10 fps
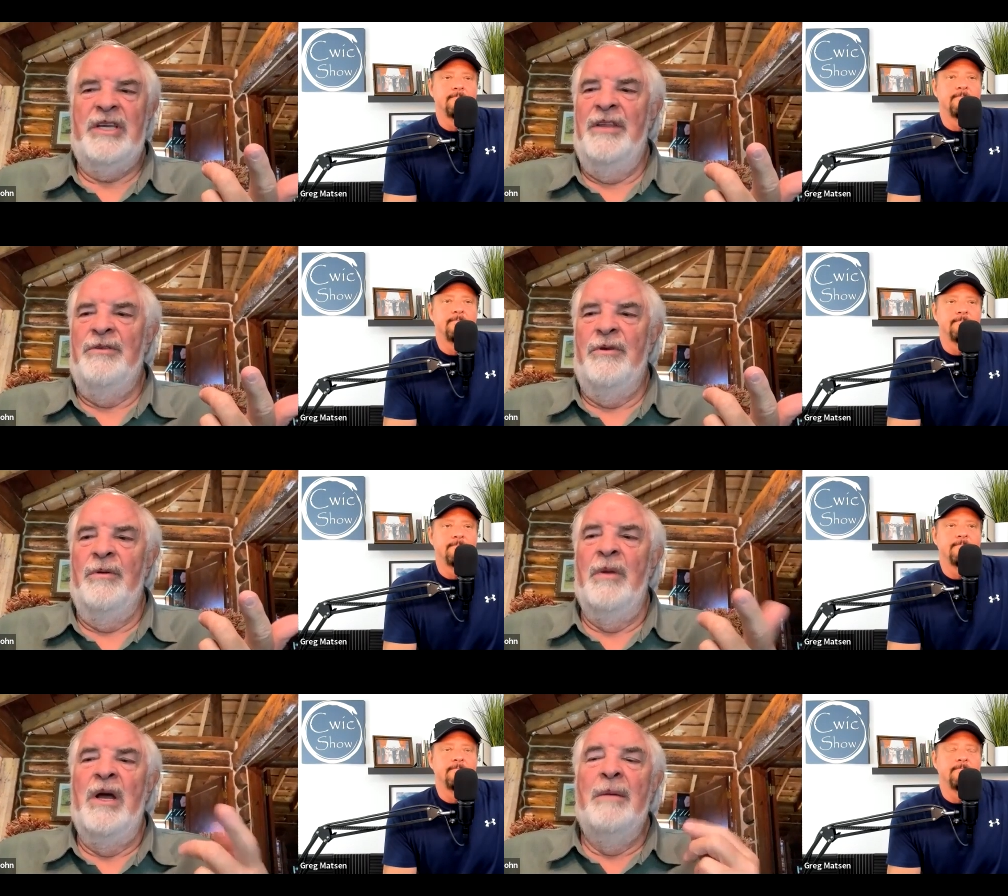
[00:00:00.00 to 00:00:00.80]
Speaker 1: guy in the
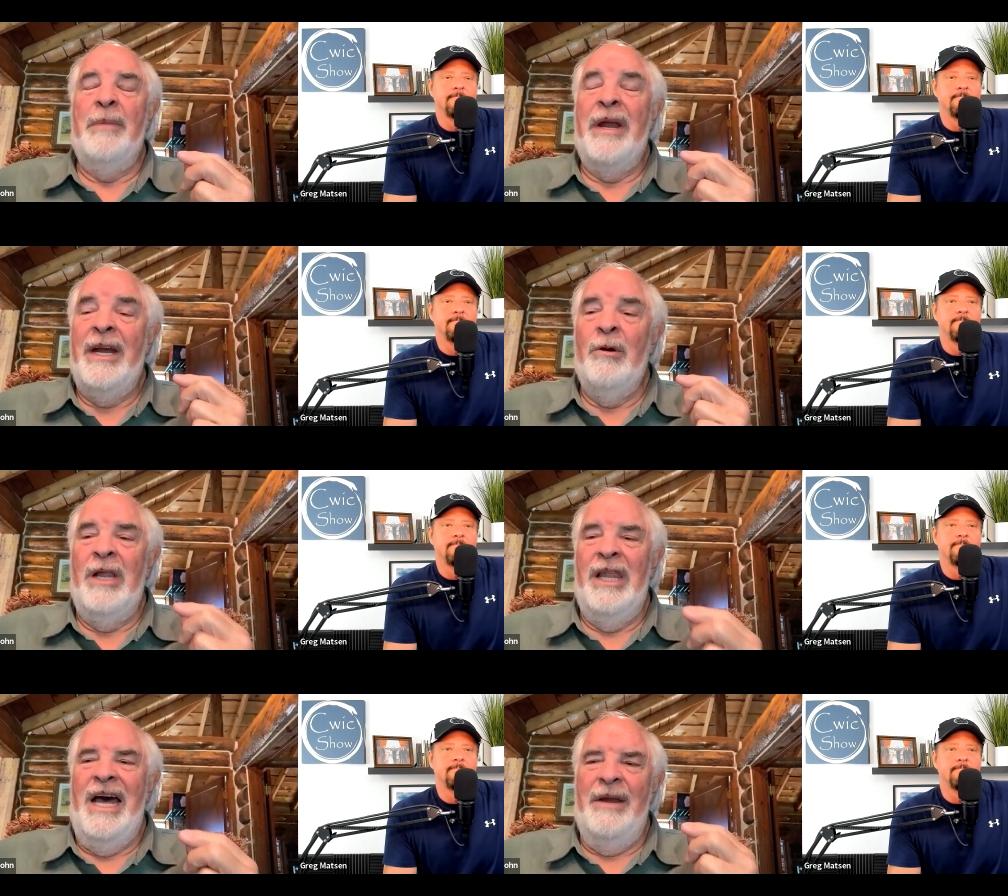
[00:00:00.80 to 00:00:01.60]
room, but I know a
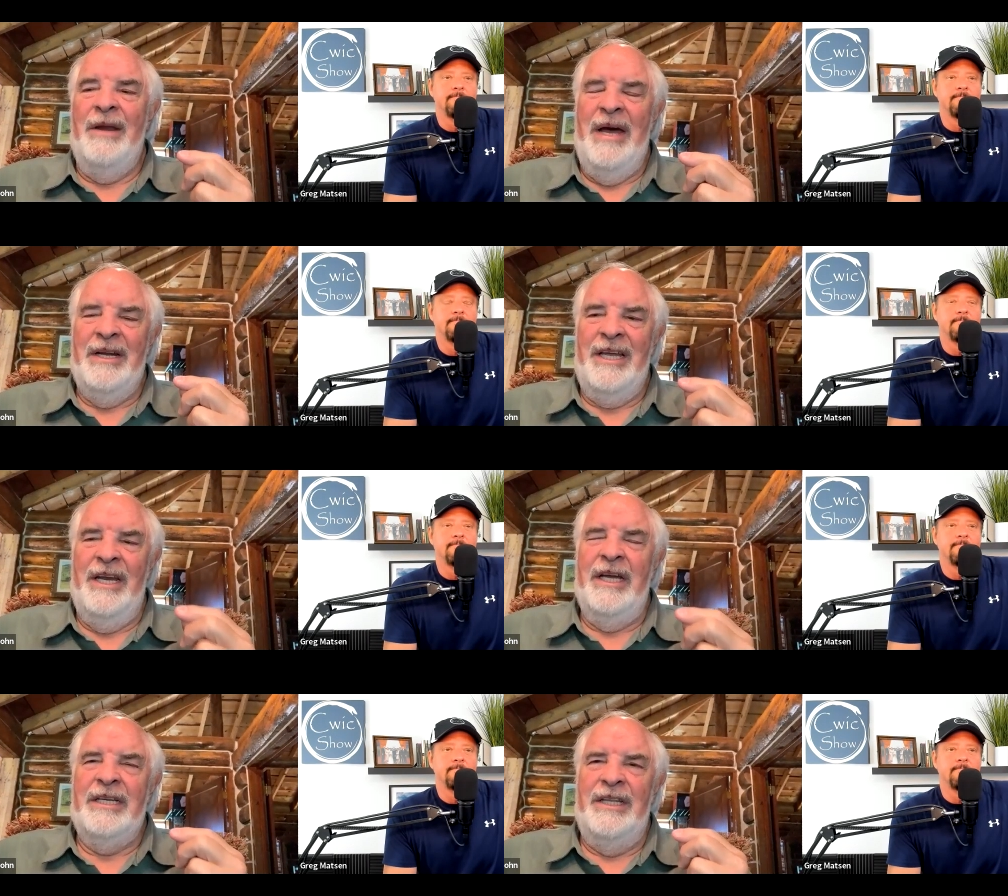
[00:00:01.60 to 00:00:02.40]
lot about
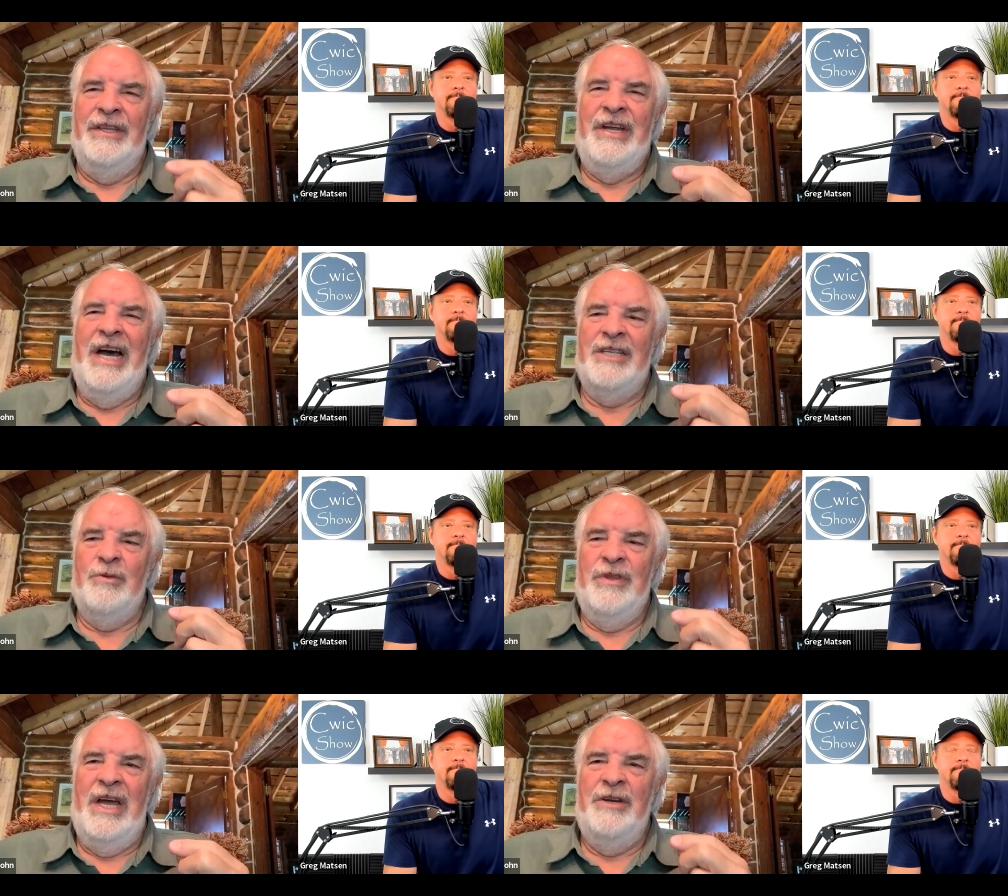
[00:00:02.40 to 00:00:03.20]
connecting the dots
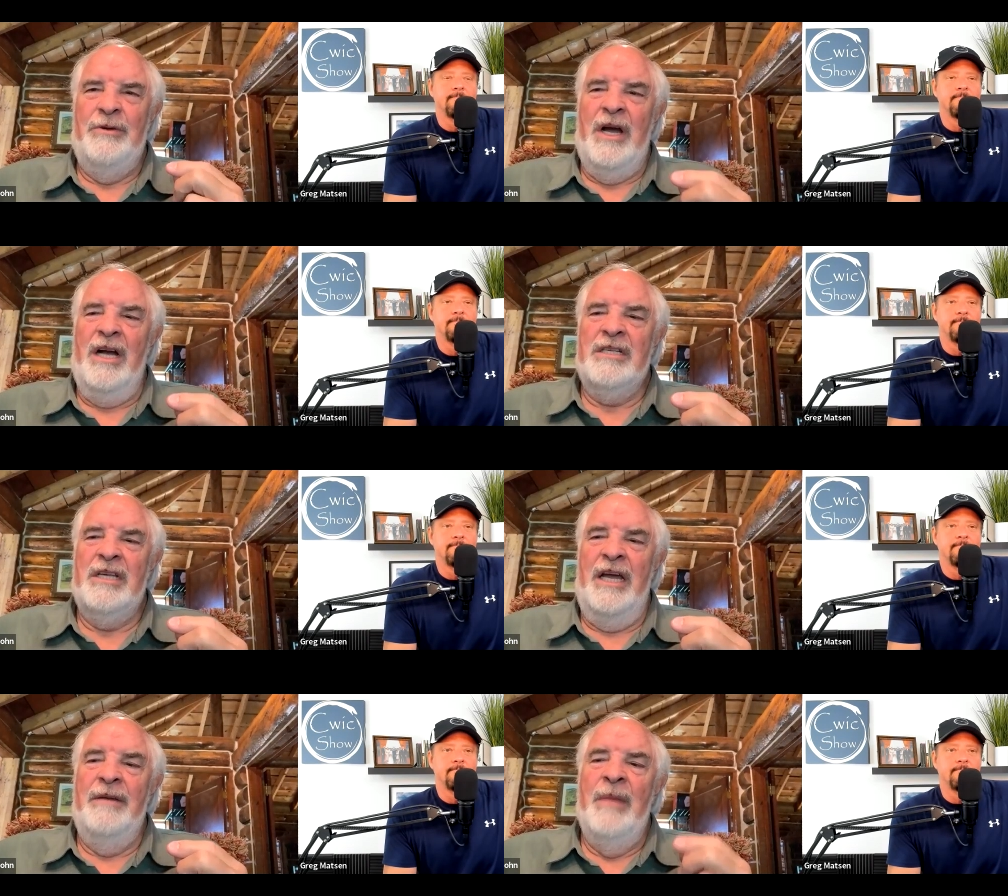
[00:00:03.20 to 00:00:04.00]
with nitric
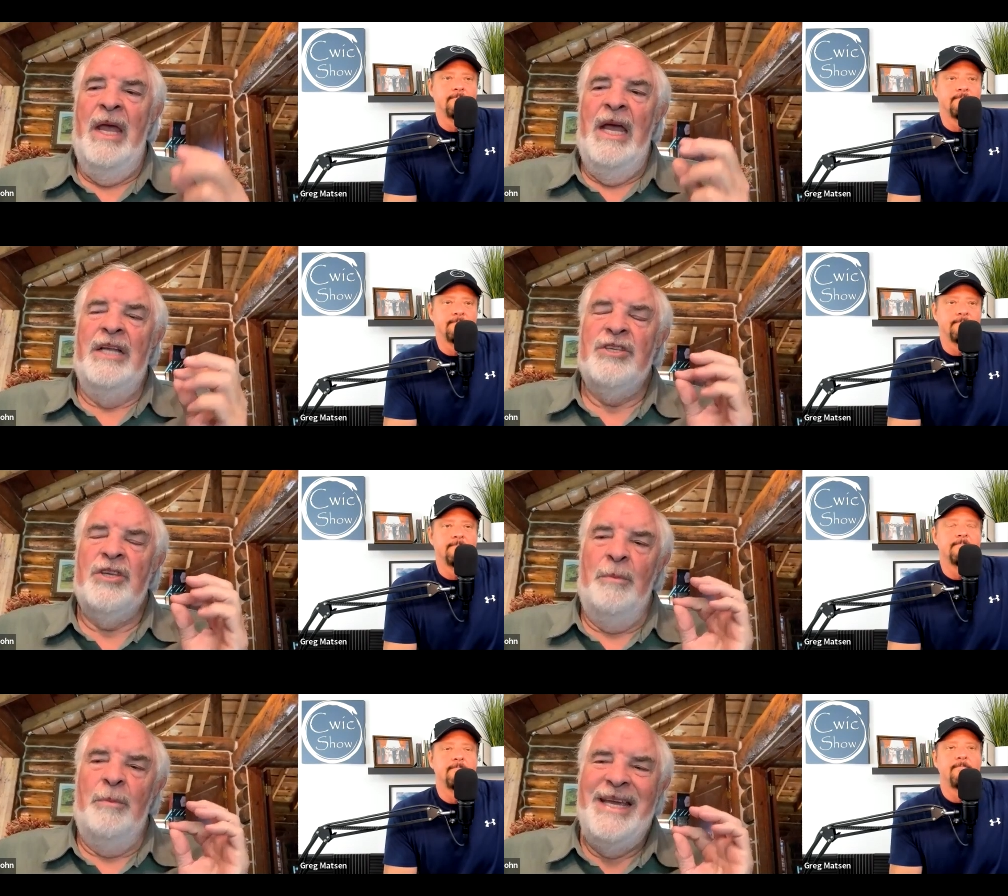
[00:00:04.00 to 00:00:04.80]
oxide. And
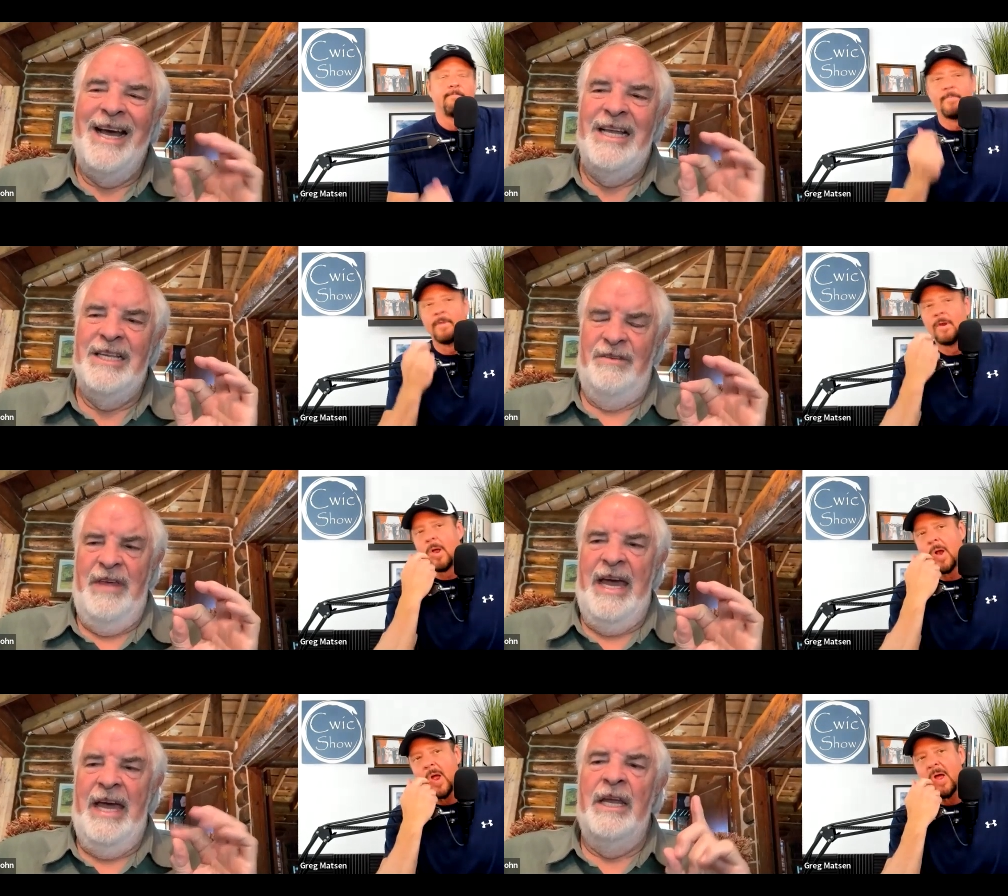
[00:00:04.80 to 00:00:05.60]
so because of
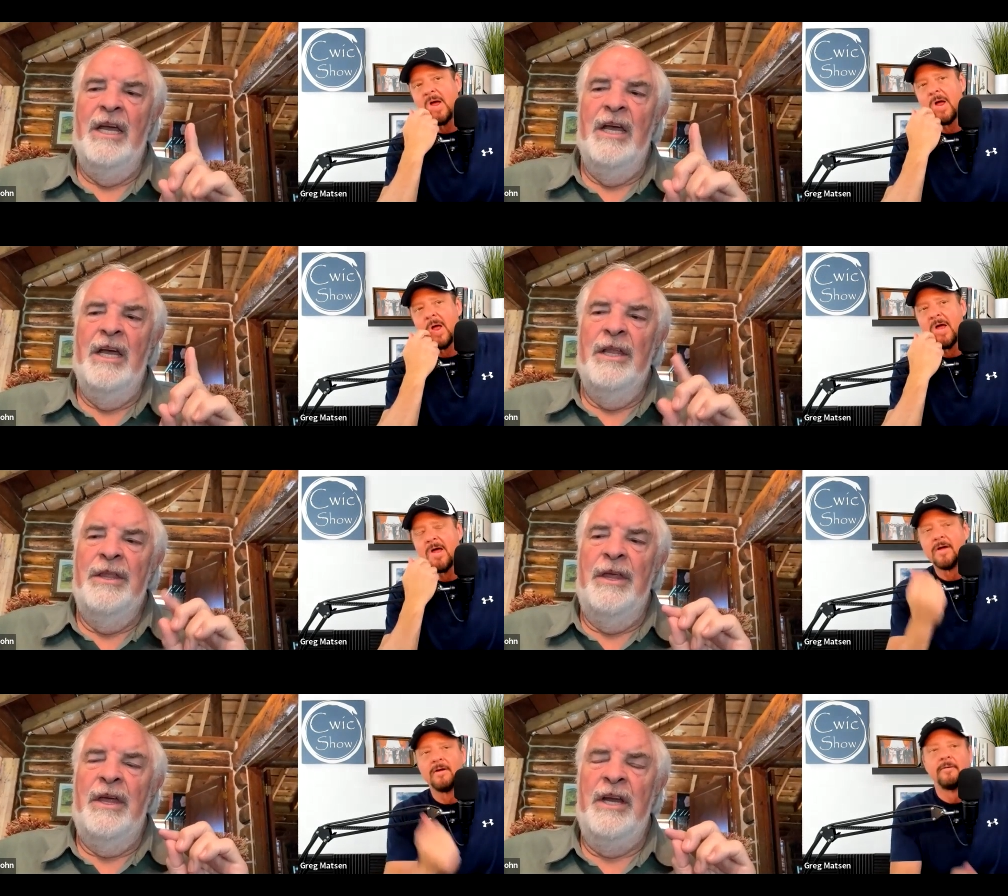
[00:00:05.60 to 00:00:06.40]
that,
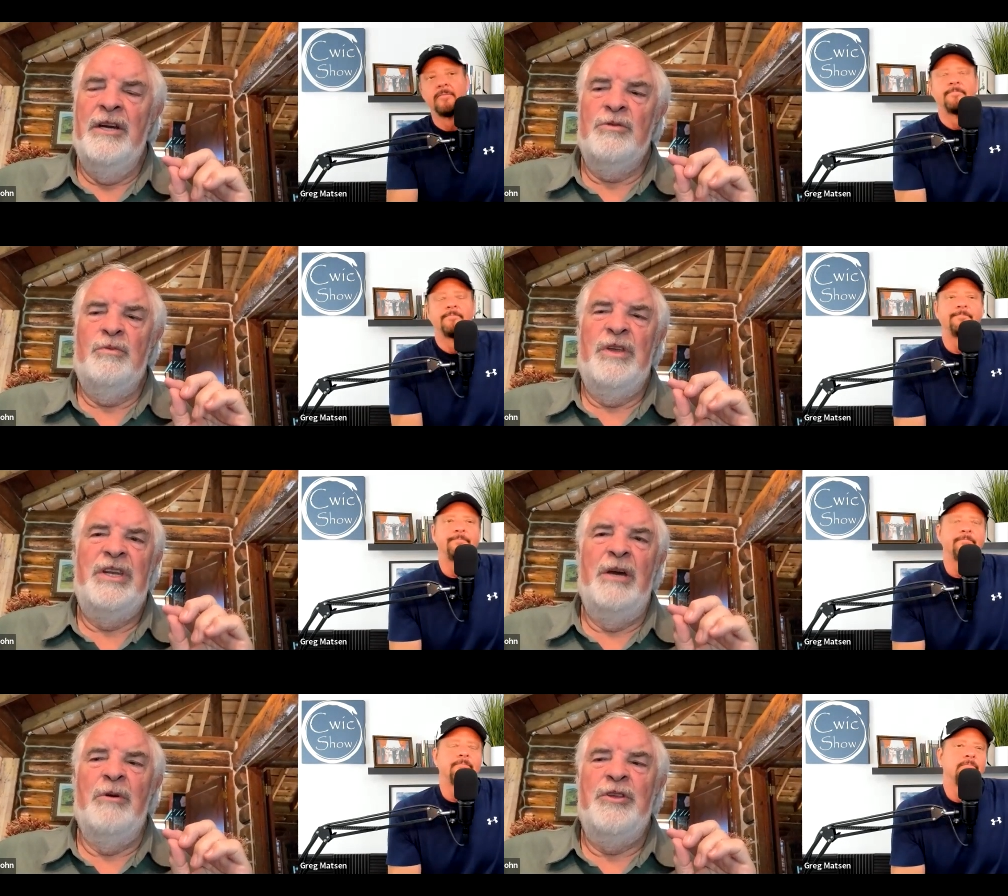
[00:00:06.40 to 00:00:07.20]
here's the
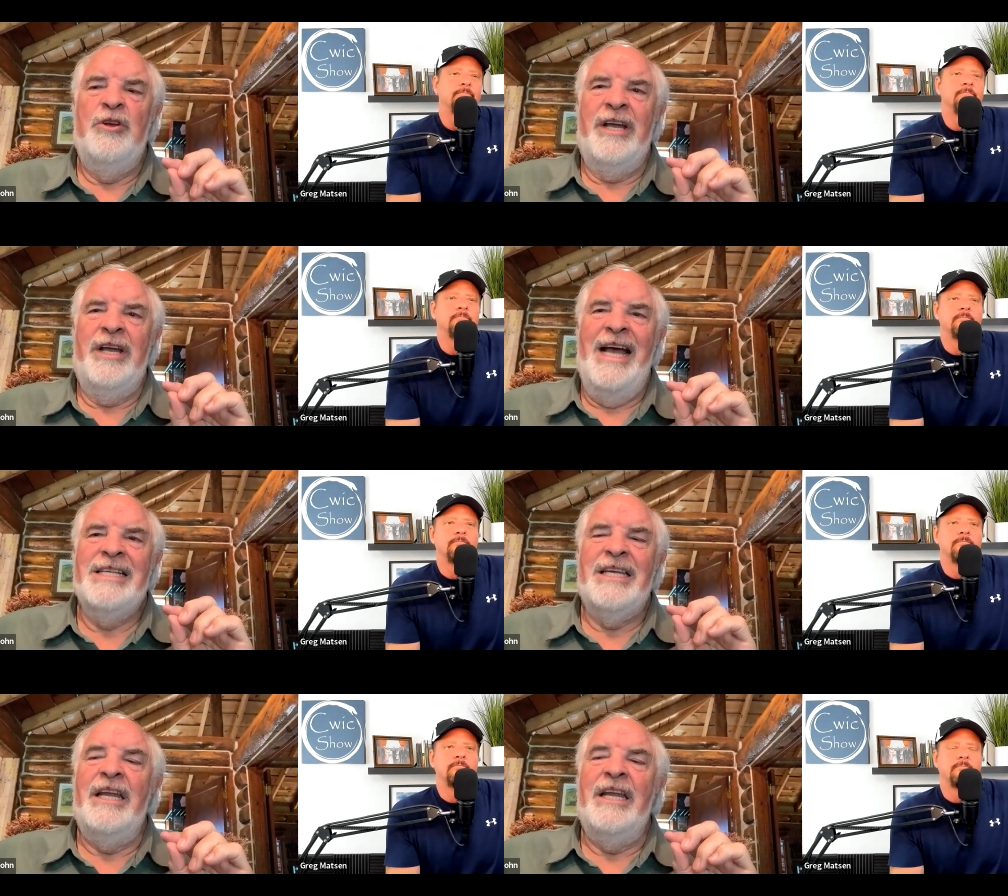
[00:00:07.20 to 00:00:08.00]
deal with uric
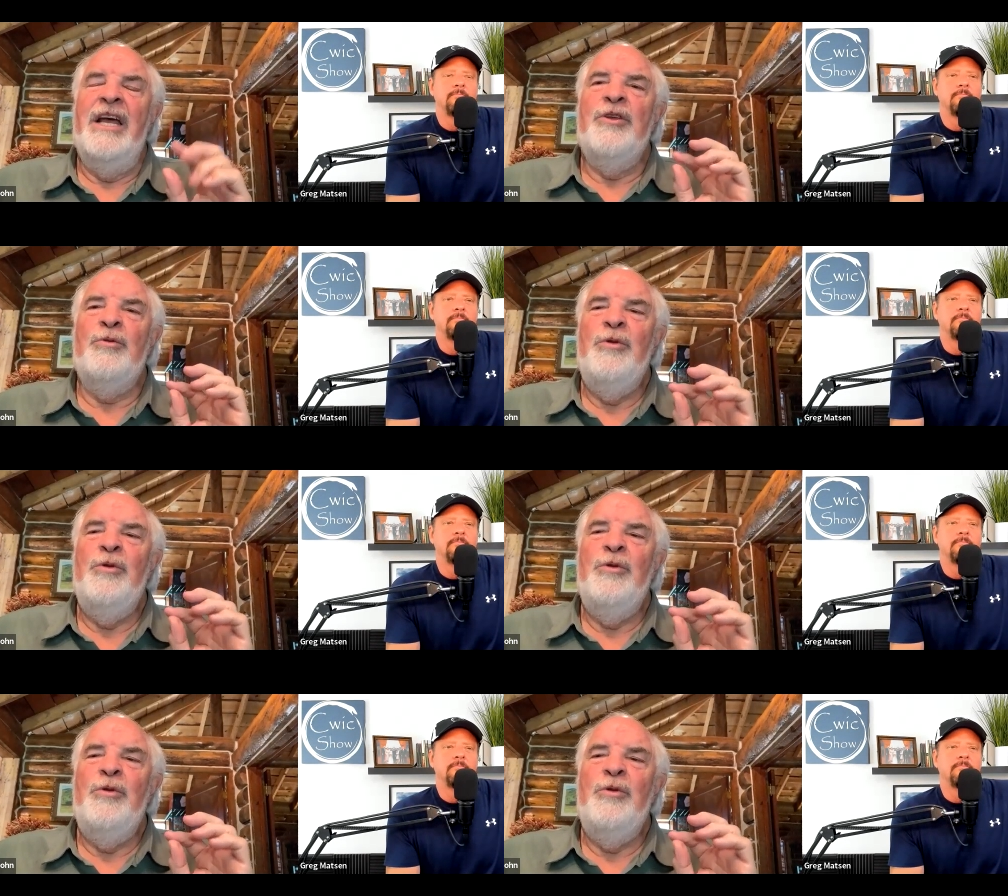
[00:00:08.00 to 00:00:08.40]
acid. The